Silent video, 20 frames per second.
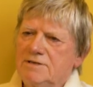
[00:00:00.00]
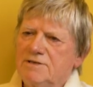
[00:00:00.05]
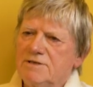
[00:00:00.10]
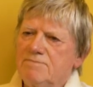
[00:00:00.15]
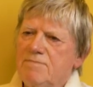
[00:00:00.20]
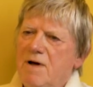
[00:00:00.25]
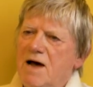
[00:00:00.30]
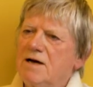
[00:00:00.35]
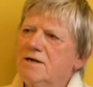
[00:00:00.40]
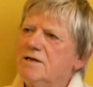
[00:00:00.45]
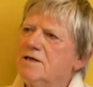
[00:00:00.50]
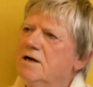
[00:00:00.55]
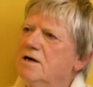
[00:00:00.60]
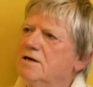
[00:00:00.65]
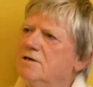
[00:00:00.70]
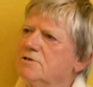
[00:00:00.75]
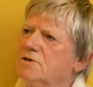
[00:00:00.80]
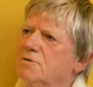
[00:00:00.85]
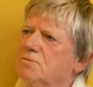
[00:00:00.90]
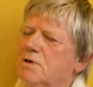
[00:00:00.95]

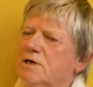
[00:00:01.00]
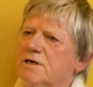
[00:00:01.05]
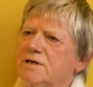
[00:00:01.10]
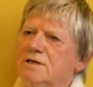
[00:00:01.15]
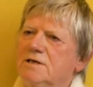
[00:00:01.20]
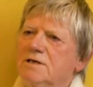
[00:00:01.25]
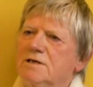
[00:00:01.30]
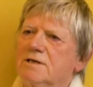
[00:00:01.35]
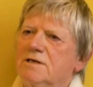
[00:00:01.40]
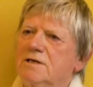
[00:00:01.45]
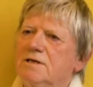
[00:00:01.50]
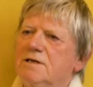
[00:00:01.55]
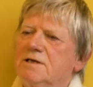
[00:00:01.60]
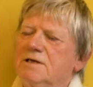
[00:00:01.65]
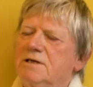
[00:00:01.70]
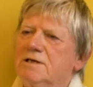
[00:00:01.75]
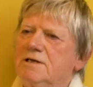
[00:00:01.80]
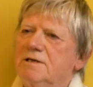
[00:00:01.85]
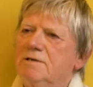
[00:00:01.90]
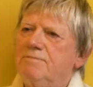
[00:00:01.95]
Mahayana work,
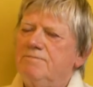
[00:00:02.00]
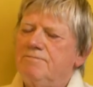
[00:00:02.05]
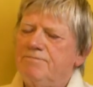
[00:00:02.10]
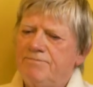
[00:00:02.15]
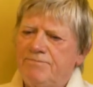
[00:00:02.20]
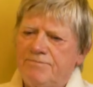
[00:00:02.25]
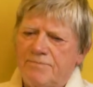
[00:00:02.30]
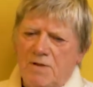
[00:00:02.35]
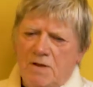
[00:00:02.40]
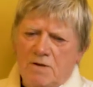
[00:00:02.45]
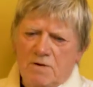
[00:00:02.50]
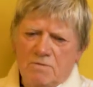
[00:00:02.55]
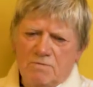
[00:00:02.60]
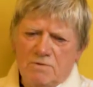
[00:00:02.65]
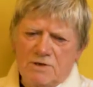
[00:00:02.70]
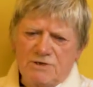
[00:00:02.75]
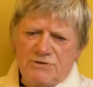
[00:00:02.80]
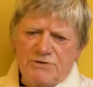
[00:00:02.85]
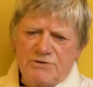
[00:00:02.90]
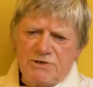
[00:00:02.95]

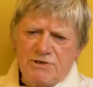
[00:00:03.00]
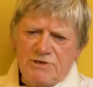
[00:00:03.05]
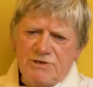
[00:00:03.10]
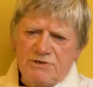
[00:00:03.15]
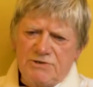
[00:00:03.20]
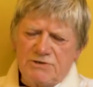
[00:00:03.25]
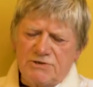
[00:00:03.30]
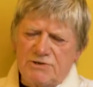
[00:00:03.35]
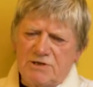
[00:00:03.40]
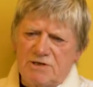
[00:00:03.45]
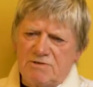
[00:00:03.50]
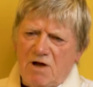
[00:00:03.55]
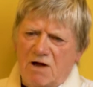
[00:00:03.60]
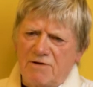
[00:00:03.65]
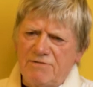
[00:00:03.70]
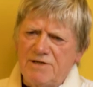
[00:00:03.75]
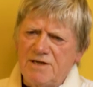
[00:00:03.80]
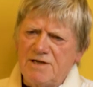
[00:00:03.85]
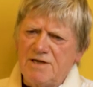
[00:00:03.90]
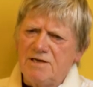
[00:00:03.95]
which is, I
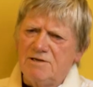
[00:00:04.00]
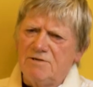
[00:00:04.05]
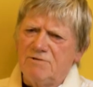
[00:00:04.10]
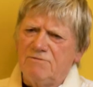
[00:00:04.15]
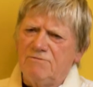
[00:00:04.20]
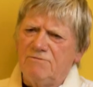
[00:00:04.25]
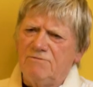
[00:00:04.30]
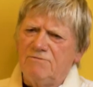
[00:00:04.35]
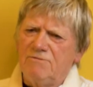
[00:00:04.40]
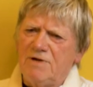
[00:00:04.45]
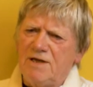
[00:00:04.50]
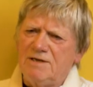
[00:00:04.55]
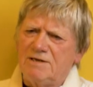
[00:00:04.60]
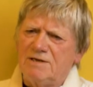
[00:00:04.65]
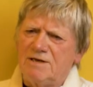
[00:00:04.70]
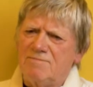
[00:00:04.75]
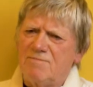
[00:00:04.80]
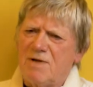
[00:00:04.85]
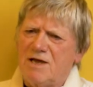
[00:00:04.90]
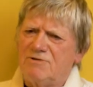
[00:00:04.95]
think it
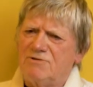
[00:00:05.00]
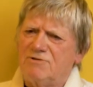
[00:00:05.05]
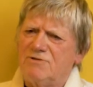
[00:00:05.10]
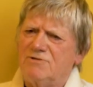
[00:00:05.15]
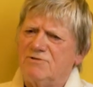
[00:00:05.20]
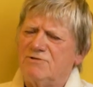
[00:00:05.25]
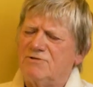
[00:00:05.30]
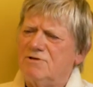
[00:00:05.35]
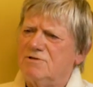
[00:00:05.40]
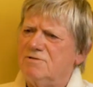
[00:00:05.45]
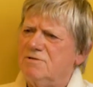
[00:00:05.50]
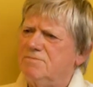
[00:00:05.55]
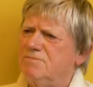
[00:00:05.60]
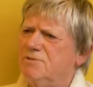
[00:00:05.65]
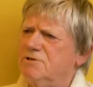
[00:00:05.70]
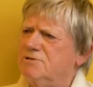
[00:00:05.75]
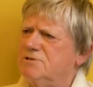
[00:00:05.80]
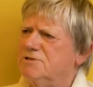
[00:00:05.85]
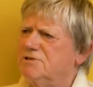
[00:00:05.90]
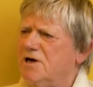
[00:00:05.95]
vaguely mentions that the
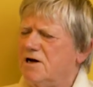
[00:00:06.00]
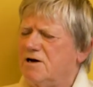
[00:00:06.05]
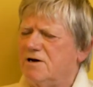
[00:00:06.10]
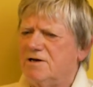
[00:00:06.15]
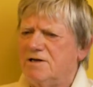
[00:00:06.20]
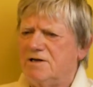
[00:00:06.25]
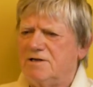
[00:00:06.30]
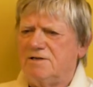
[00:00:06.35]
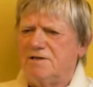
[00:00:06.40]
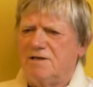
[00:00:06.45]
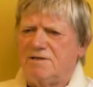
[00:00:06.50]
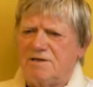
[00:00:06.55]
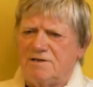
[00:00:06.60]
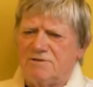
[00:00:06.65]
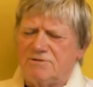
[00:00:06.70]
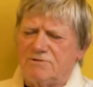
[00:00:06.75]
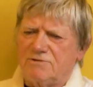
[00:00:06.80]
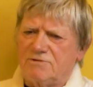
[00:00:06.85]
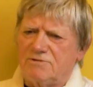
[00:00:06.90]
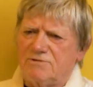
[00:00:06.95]
Buddha died, and then
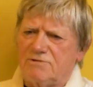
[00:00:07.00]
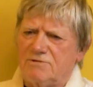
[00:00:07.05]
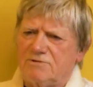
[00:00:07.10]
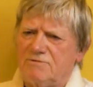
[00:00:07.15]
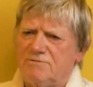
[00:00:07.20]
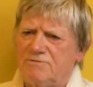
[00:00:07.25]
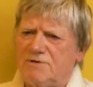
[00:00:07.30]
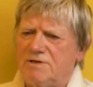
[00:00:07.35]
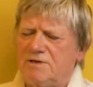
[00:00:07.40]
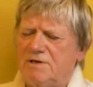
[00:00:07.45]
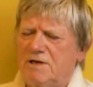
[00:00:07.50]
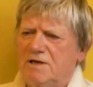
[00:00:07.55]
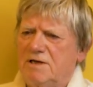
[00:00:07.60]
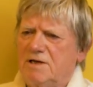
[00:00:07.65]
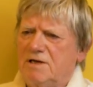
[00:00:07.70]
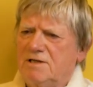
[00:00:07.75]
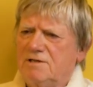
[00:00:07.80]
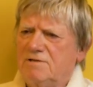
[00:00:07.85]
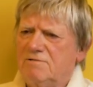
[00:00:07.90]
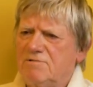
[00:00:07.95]
it's a sort of
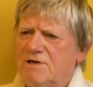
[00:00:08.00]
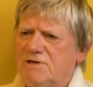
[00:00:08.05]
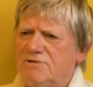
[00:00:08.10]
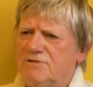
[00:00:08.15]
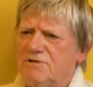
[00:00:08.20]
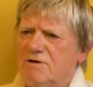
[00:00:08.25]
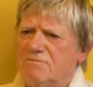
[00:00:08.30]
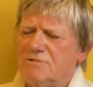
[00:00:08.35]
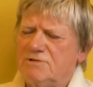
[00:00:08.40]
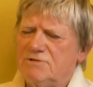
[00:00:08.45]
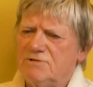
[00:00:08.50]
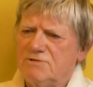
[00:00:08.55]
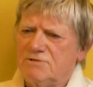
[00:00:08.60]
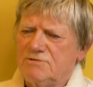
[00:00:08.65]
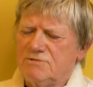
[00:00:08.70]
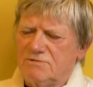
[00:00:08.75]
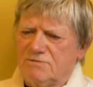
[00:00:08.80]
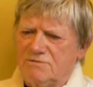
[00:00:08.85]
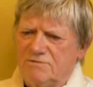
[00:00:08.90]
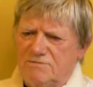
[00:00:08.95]
the rest of it is a
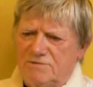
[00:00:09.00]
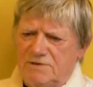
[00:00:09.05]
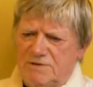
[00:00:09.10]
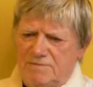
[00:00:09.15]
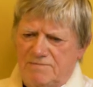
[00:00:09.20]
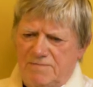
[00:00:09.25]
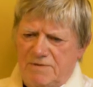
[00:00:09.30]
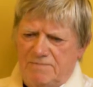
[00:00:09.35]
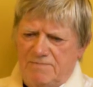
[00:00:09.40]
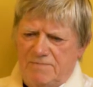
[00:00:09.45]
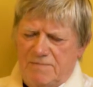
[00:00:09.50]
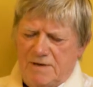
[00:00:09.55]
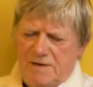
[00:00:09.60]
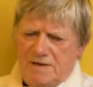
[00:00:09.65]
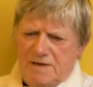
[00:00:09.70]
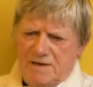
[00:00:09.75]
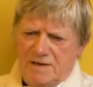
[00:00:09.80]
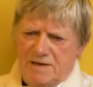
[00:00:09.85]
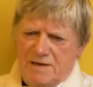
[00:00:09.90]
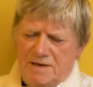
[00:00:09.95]
sort of
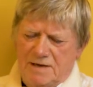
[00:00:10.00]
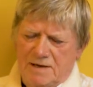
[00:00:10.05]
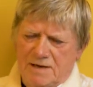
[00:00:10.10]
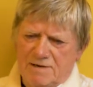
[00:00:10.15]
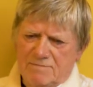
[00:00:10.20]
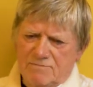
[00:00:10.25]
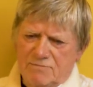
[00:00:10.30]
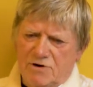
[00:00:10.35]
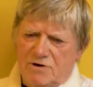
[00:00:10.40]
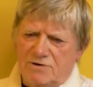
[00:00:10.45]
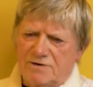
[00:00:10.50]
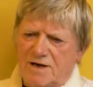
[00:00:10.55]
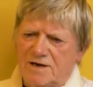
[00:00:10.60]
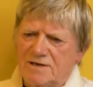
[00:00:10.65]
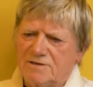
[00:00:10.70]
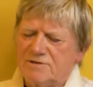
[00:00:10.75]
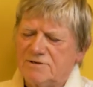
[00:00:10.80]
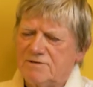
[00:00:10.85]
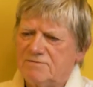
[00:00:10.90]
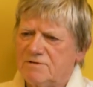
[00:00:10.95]

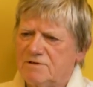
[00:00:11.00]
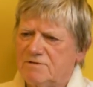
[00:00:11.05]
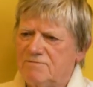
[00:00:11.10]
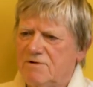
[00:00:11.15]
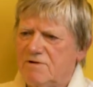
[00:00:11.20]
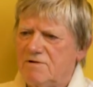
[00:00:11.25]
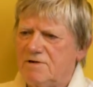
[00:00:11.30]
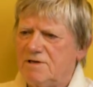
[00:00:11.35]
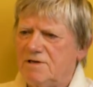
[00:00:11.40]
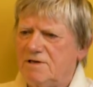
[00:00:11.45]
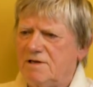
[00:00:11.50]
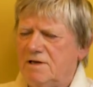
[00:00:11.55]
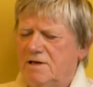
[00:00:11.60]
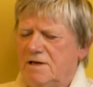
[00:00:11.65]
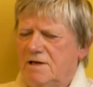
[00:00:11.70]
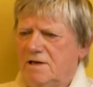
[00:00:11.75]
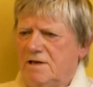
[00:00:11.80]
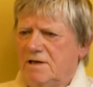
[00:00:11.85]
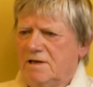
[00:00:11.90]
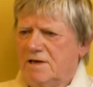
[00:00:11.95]
product of a very
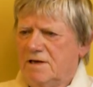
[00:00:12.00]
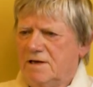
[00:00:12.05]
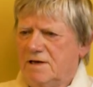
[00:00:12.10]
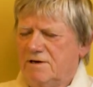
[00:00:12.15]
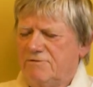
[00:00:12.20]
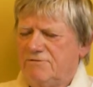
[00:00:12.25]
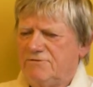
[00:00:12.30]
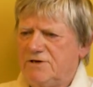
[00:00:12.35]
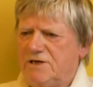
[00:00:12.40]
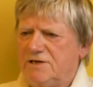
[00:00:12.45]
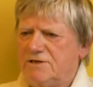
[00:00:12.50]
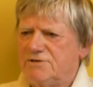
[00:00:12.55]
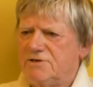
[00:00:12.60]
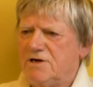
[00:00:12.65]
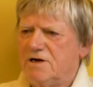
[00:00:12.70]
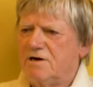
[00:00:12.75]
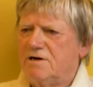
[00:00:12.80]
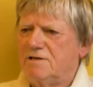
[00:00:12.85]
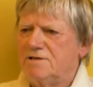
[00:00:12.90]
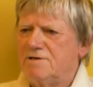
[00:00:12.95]
fertile